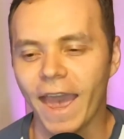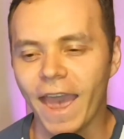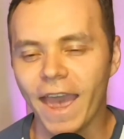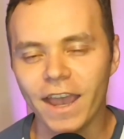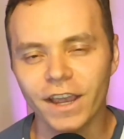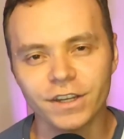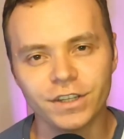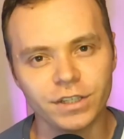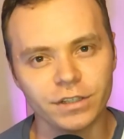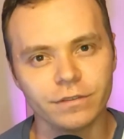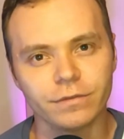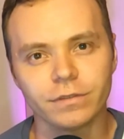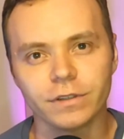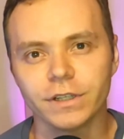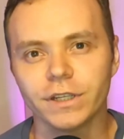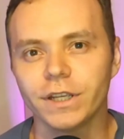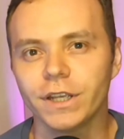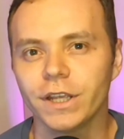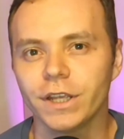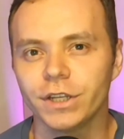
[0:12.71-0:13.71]

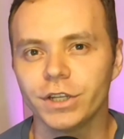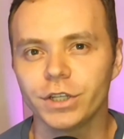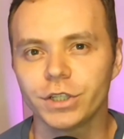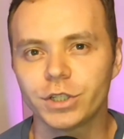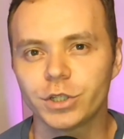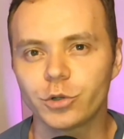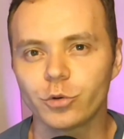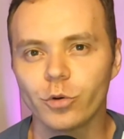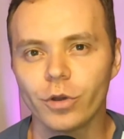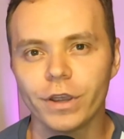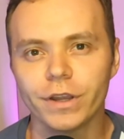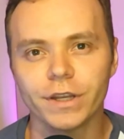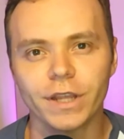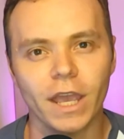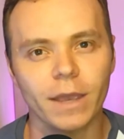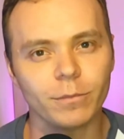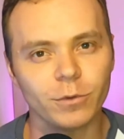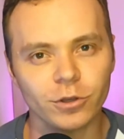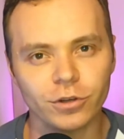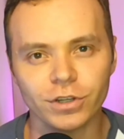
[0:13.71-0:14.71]
actively destroying
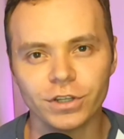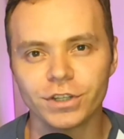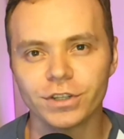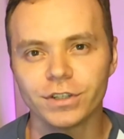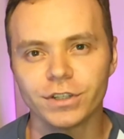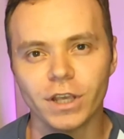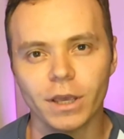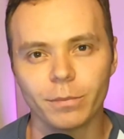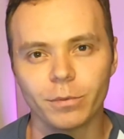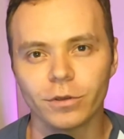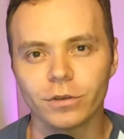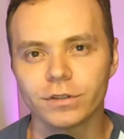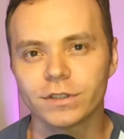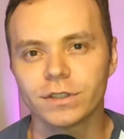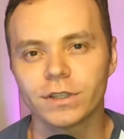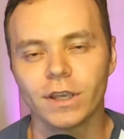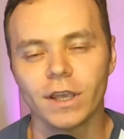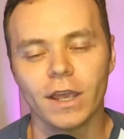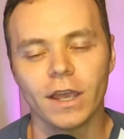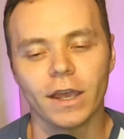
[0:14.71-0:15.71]
ammunition
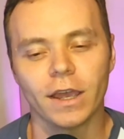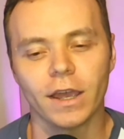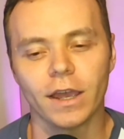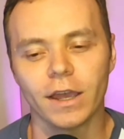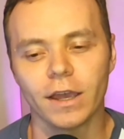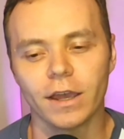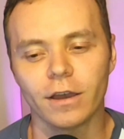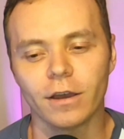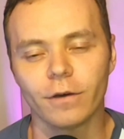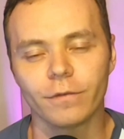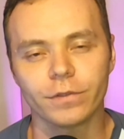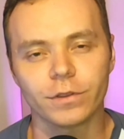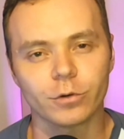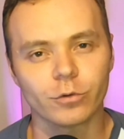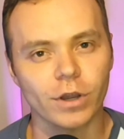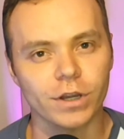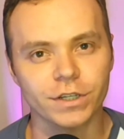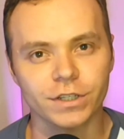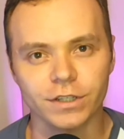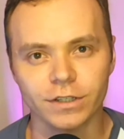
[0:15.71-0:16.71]
depots uh, of the
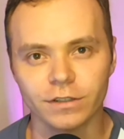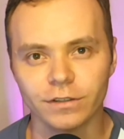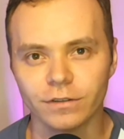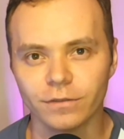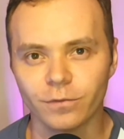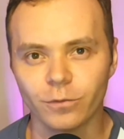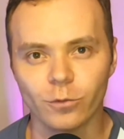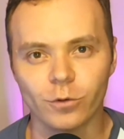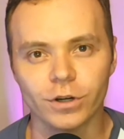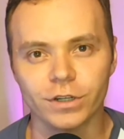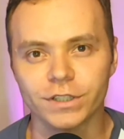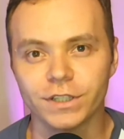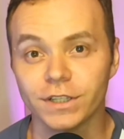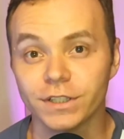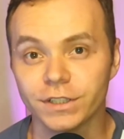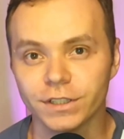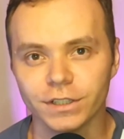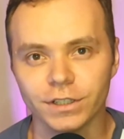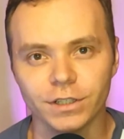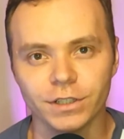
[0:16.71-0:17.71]
Russian
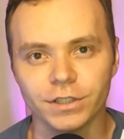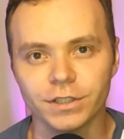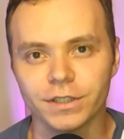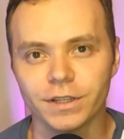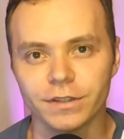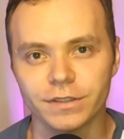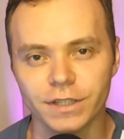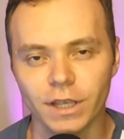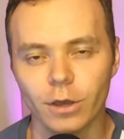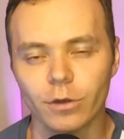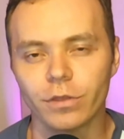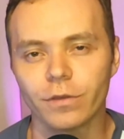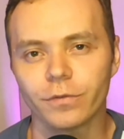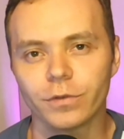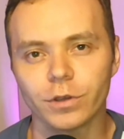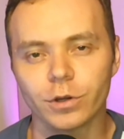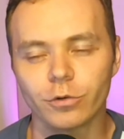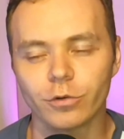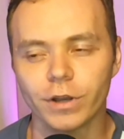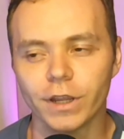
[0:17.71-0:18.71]
forces in the south
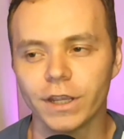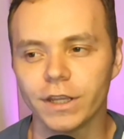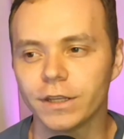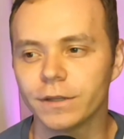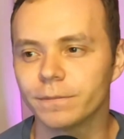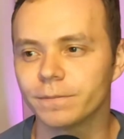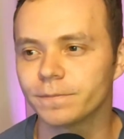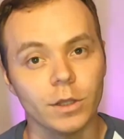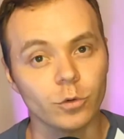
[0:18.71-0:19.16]
of Ukraine.